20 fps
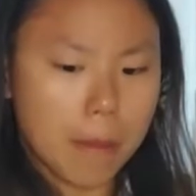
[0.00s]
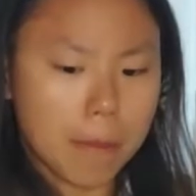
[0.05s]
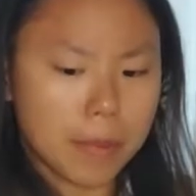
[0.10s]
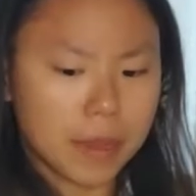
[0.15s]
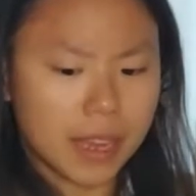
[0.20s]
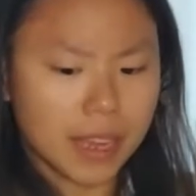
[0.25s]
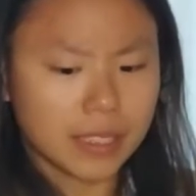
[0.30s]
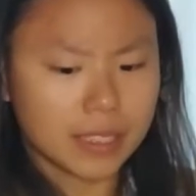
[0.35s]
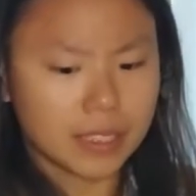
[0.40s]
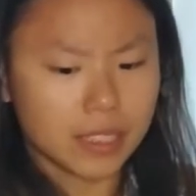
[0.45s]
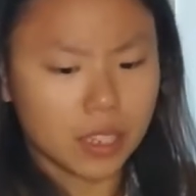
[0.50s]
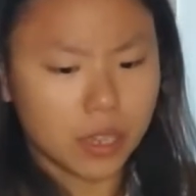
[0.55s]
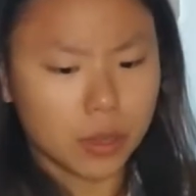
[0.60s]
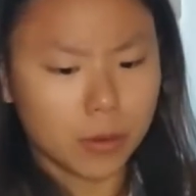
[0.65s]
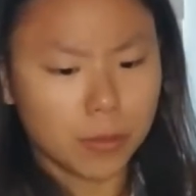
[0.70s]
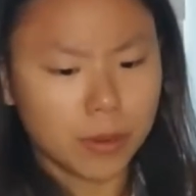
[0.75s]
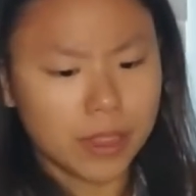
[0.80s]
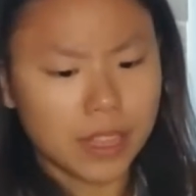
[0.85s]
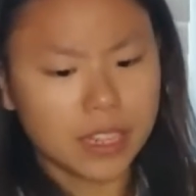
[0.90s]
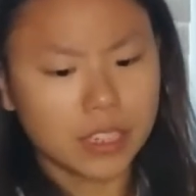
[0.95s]
Because
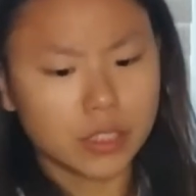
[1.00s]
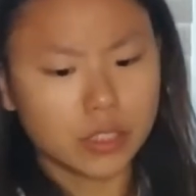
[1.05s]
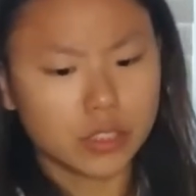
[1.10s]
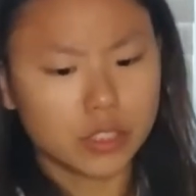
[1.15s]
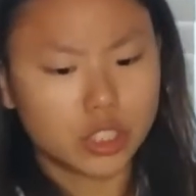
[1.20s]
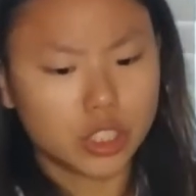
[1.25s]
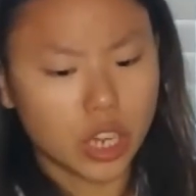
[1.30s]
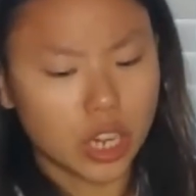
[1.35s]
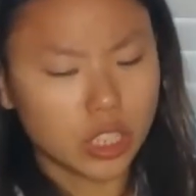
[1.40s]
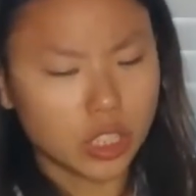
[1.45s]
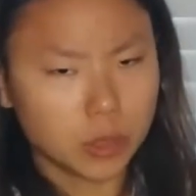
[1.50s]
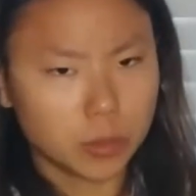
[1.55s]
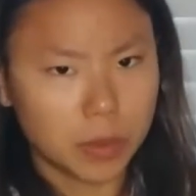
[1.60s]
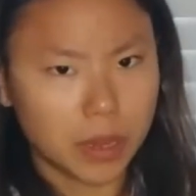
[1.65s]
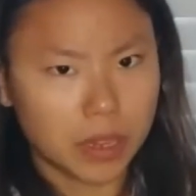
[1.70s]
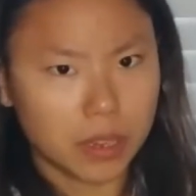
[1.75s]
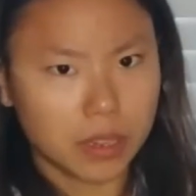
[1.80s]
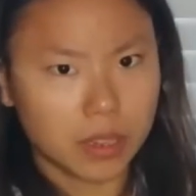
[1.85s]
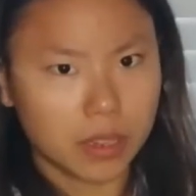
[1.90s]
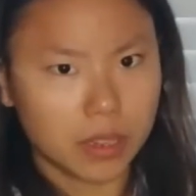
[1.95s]
within
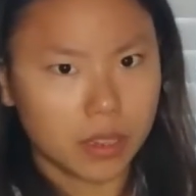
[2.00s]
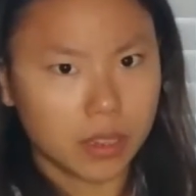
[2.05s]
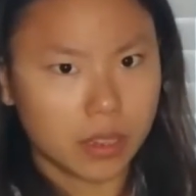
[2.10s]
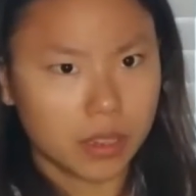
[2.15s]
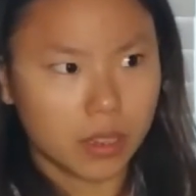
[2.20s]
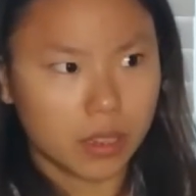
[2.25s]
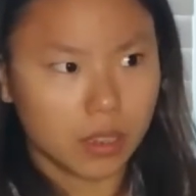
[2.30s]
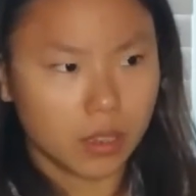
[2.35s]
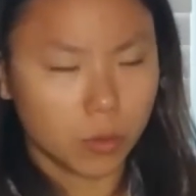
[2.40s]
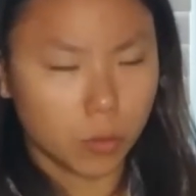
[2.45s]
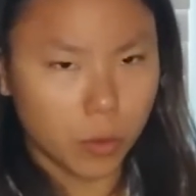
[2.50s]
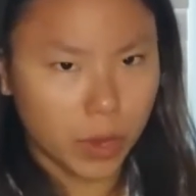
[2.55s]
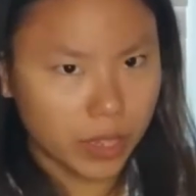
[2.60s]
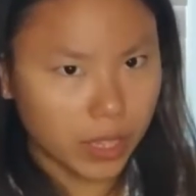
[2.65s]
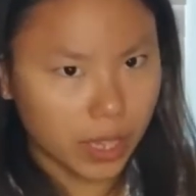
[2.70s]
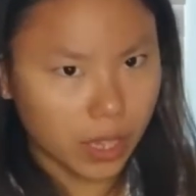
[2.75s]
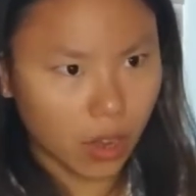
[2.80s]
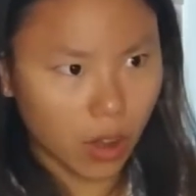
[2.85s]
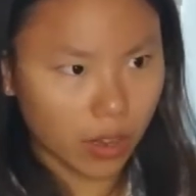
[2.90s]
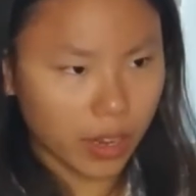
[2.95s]
judgment, the
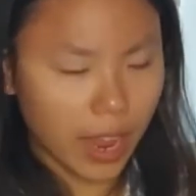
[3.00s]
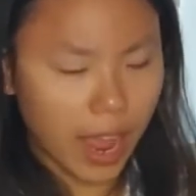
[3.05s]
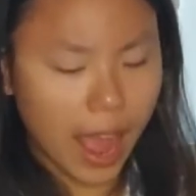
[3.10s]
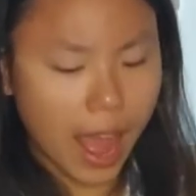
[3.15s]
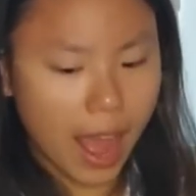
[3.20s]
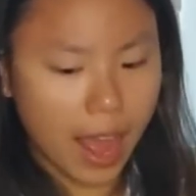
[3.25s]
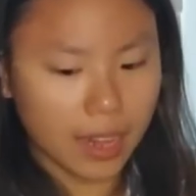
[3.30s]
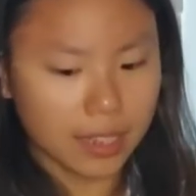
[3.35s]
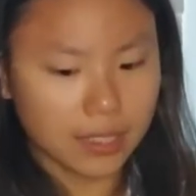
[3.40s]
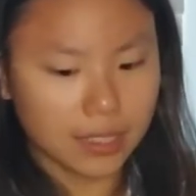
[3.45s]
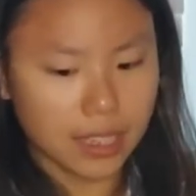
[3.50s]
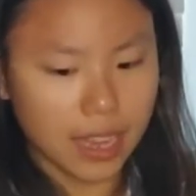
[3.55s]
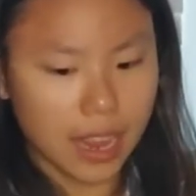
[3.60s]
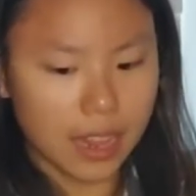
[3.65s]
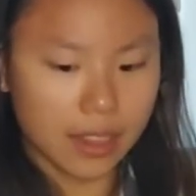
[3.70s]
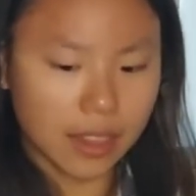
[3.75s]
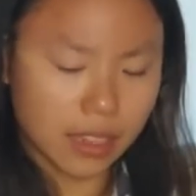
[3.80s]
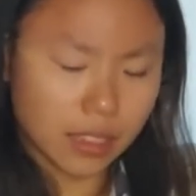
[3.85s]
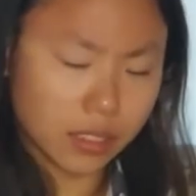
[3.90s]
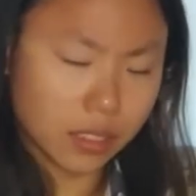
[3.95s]
wicked are cast
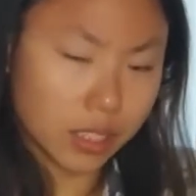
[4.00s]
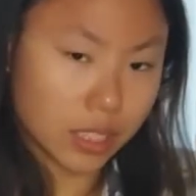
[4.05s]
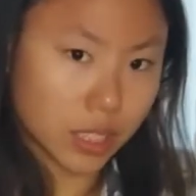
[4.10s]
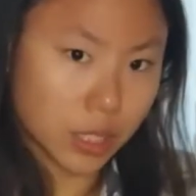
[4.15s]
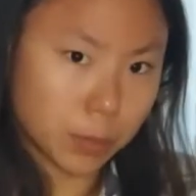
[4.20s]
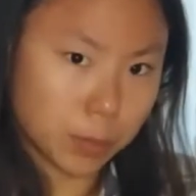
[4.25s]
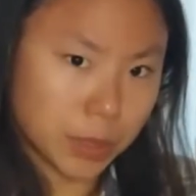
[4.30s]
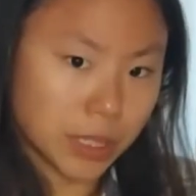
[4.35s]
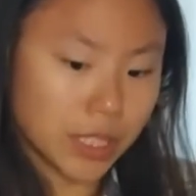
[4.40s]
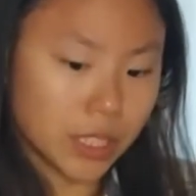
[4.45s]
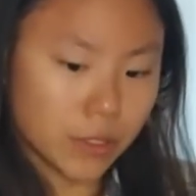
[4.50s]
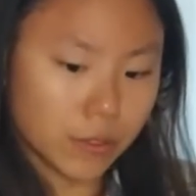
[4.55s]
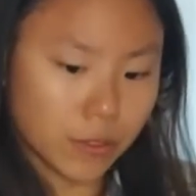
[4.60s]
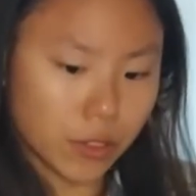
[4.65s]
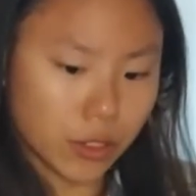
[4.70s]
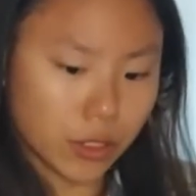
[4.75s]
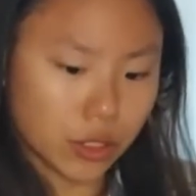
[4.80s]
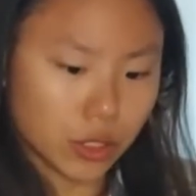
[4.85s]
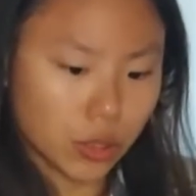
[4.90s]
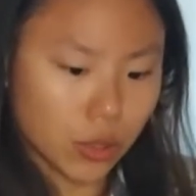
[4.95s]
and then it's
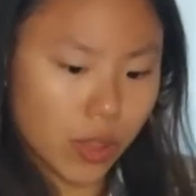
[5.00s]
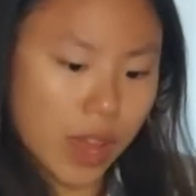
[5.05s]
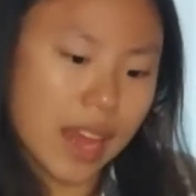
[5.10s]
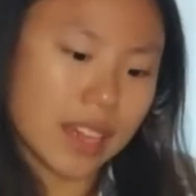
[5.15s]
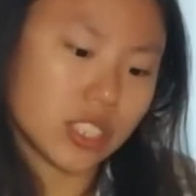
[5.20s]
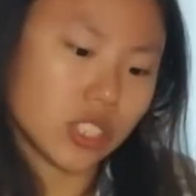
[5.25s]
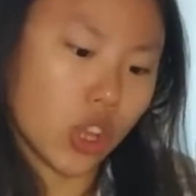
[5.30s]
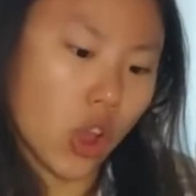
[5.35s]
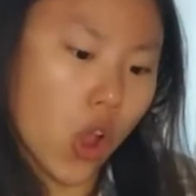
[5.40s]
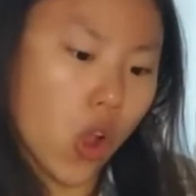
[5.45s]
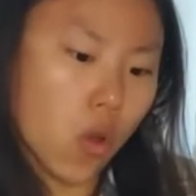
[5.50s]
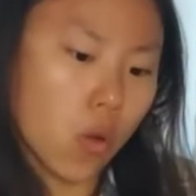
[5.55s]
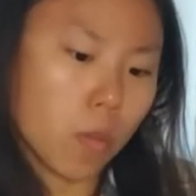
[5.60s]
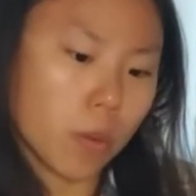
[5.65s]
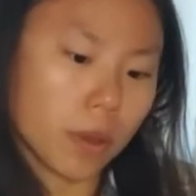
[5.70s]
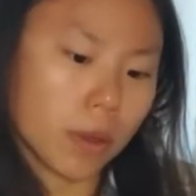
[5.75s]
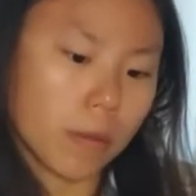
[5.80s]
peaceful. So that's hope.